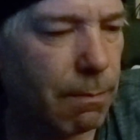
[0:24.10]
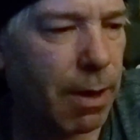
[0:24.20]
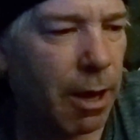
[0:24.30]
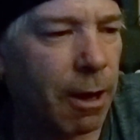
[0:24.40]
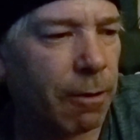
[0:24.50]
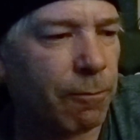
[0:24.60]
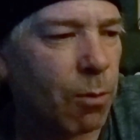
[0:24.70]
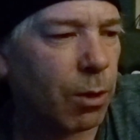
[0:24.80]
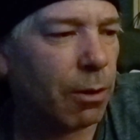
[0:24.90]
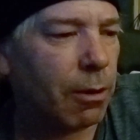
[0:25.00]
and
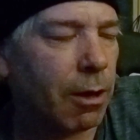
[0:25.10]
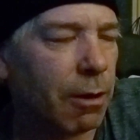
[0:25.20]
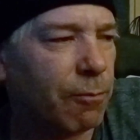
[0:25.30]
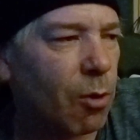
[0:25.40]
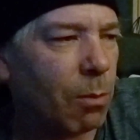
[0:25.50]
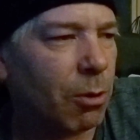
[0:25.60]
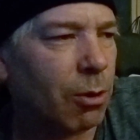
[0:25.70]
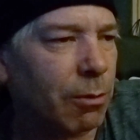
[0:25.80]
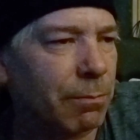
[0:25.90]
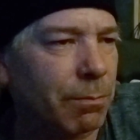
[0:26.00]
for uh,
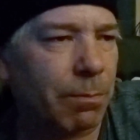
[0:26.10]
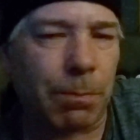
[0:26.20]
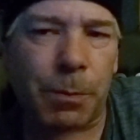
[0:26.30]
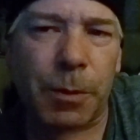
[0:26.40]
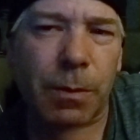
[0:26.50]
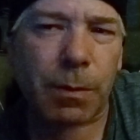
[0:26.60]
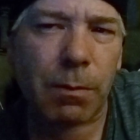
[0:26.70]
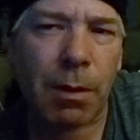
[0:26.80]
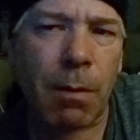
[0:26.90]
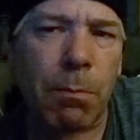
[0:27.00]
former
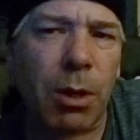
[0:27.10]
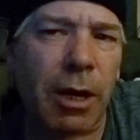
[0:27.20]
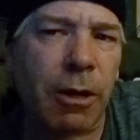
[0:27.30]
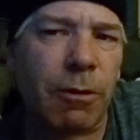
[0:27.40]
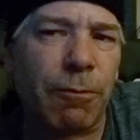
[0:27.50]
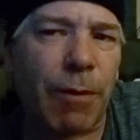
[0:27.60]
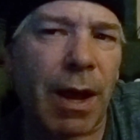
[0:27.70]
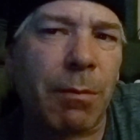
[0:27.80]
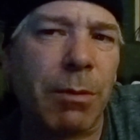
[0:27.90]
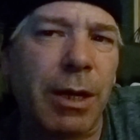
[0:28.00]
political
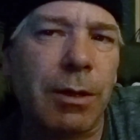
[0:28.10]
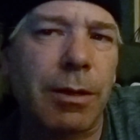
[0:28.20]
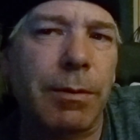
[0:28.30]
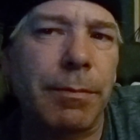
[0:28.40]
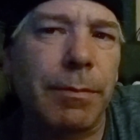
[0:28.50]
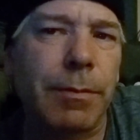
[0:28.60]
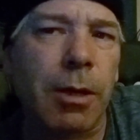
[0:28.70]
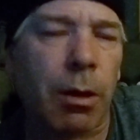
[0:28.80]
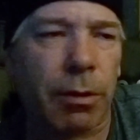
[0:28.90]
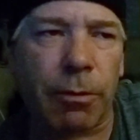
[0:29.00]
families
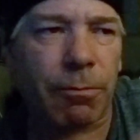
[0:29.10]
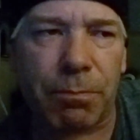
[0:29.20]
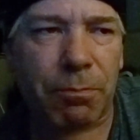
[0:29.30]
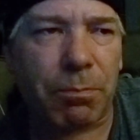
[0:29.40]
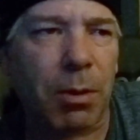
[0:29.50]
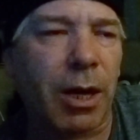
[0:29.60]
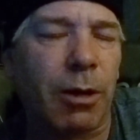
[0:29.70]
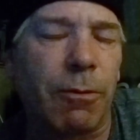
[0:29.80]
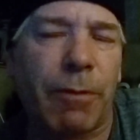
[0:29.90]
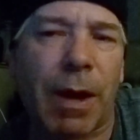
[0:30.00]
or their
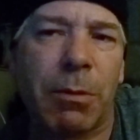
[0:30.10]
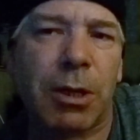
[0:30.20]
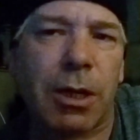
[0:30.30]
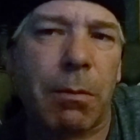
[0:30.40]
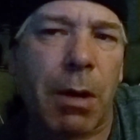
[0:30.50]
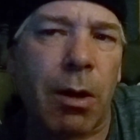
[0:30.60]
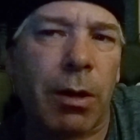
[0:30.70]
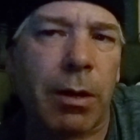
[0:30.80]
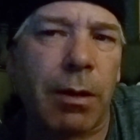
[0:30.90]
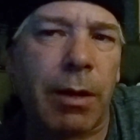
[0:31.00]
political families in
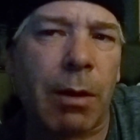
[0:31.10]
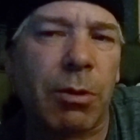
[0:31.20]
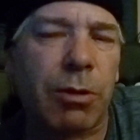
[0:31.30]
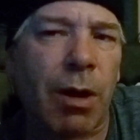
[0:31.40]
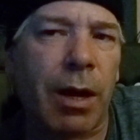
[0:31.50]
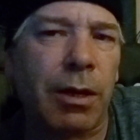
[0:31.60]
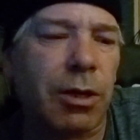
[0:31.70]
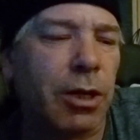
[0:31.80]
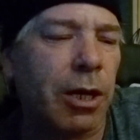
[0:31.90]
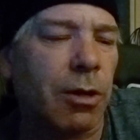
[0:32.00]
America that was trying to
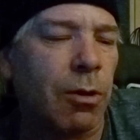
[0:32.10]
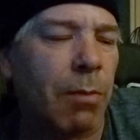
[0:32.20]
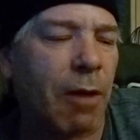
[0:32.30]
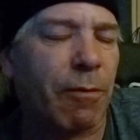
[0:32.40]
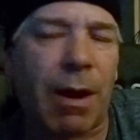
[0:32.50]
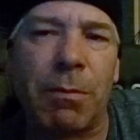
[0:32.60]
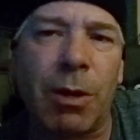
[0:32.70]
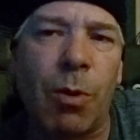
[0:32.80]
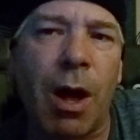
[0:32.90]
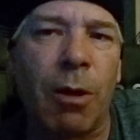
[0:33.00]
steal my
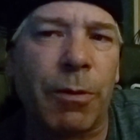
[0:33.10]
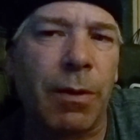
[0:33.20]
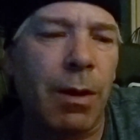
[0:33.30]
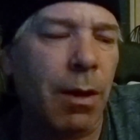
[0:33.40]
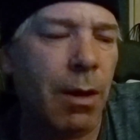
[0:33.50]
family wealth